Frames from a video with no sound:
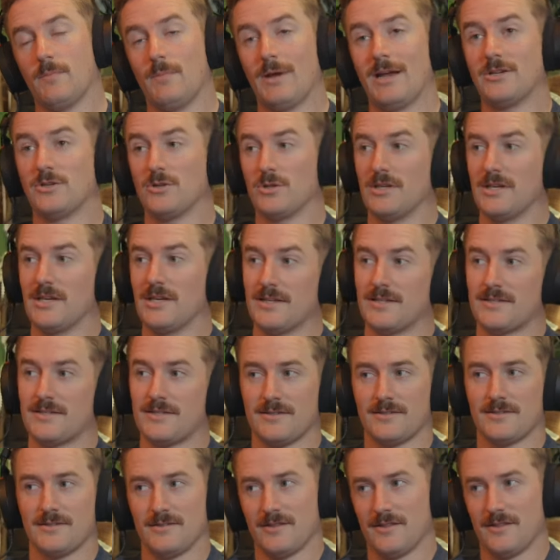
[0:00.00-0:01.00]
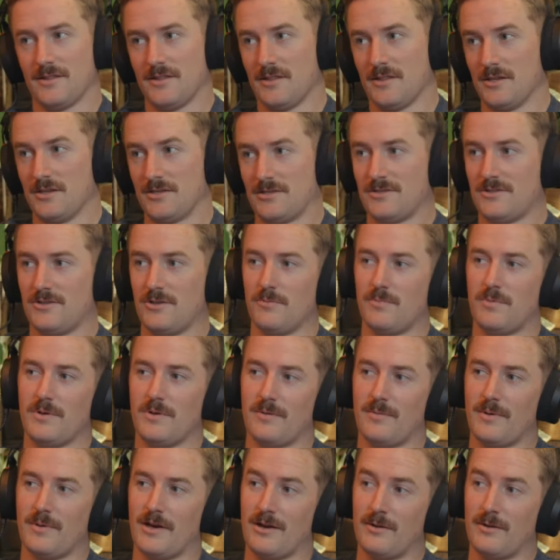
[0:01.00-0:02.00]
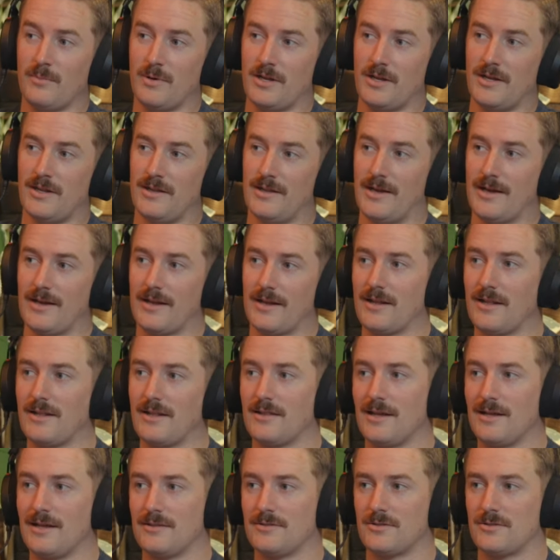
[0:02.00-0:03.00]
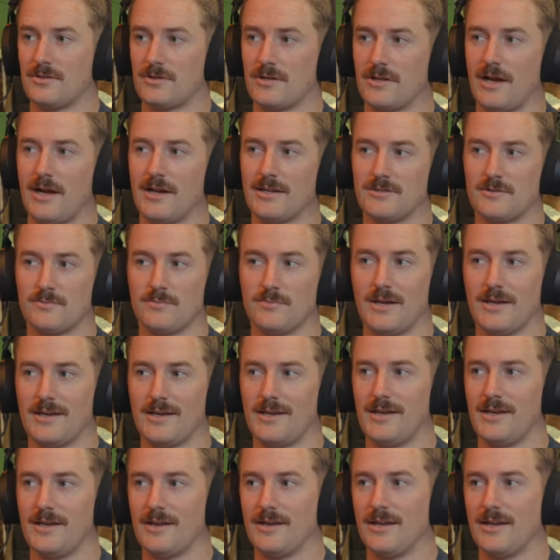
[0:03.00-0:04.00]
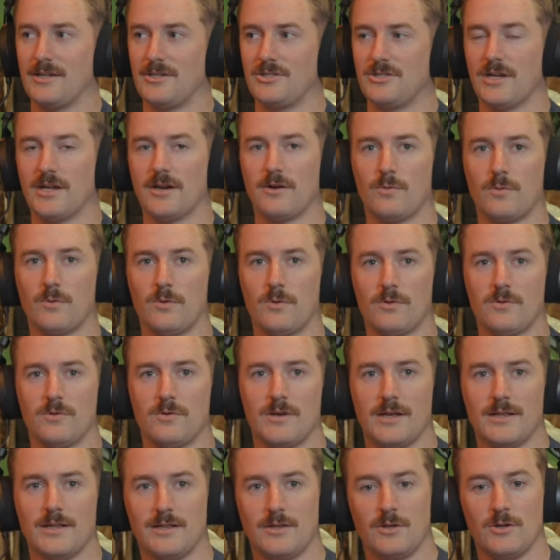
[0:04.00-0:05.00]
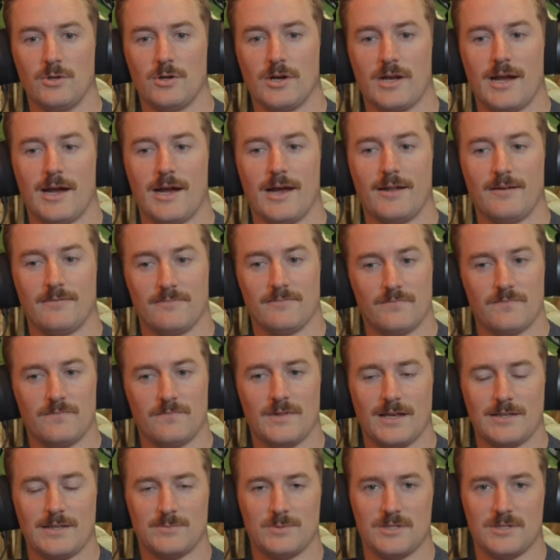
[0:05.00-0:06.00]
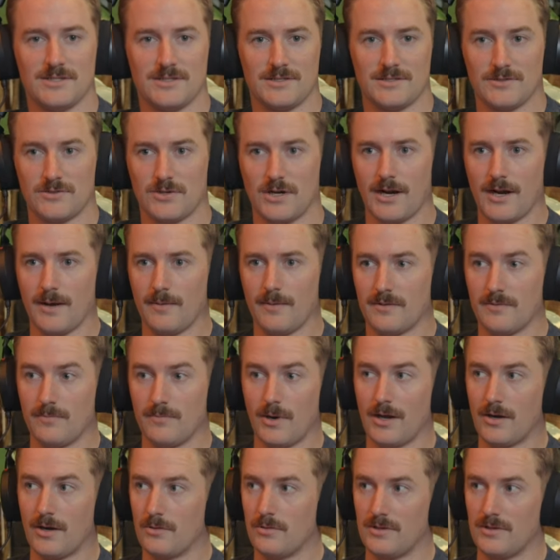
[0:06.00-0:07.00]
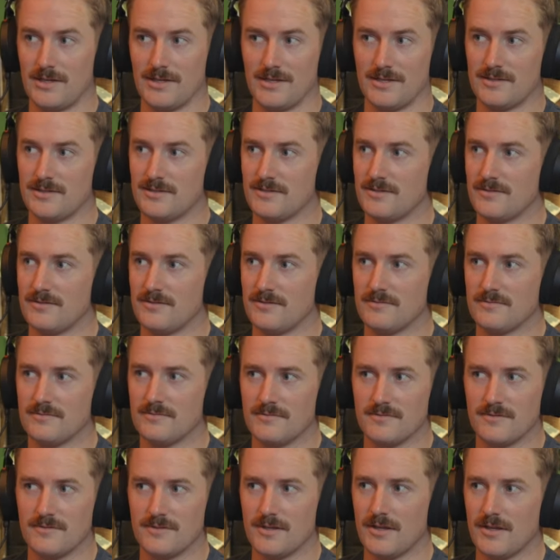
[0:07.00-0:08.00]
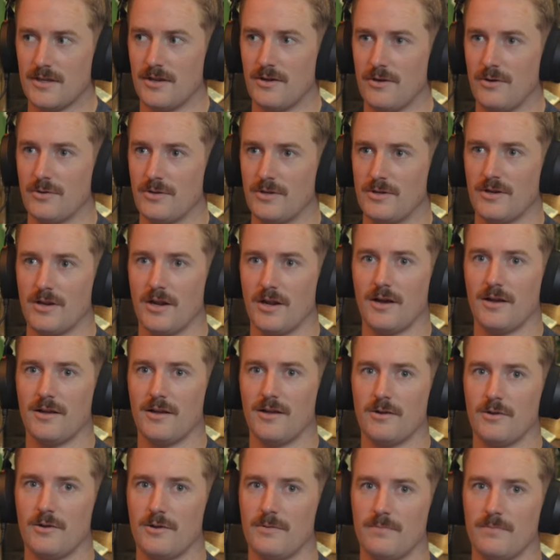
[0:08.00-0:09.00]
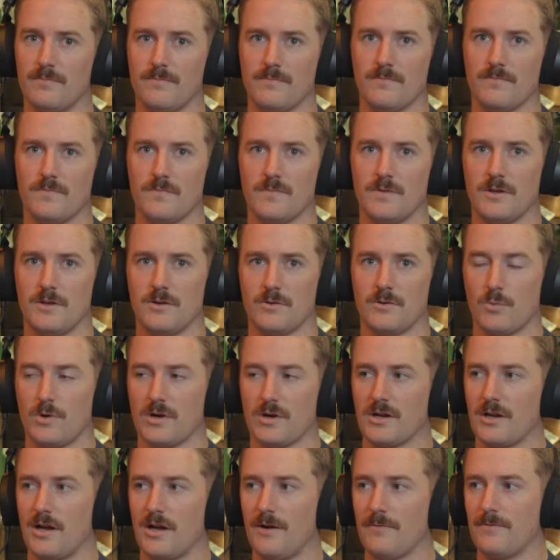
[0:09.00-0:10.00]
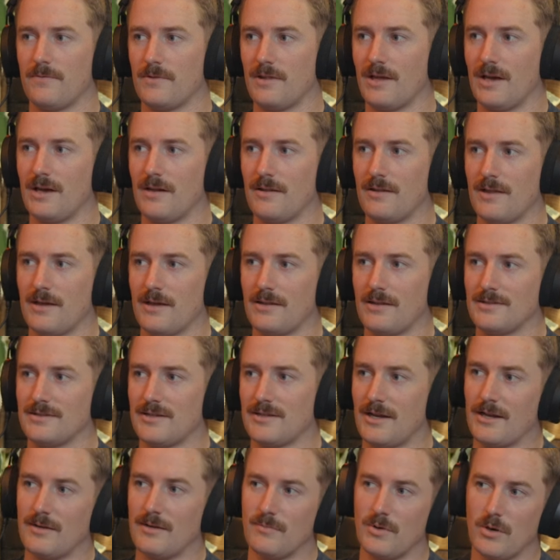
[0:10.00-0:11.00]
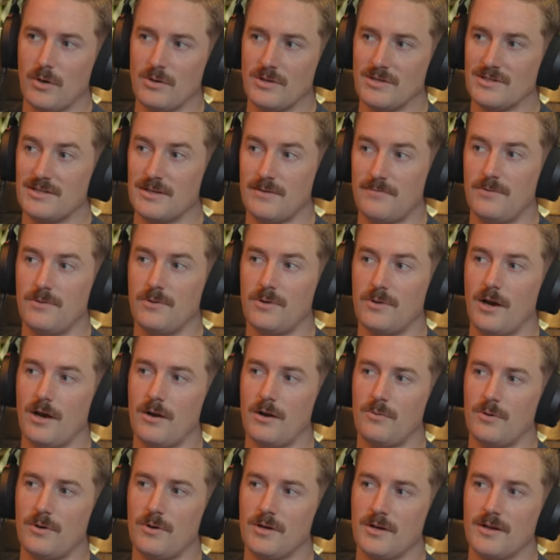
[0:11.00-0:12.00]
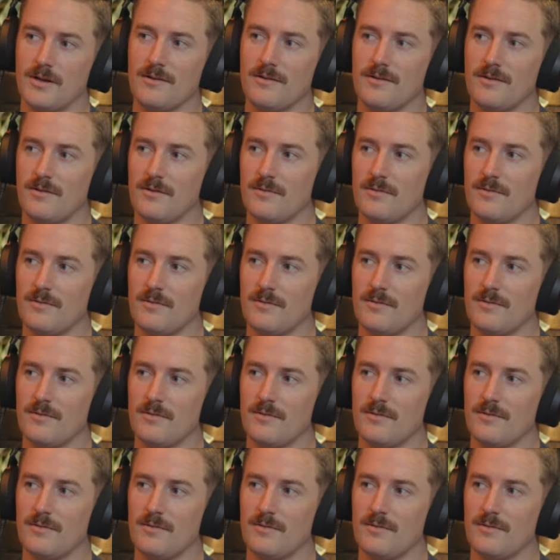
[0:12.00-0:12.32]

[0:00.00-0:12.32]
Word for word: the major leagues the stupid amount of money that that certain guys are making in general, and then you look at as we just described the minor leagues, you know, you're not you're you're working off of that that signing bonus if you got one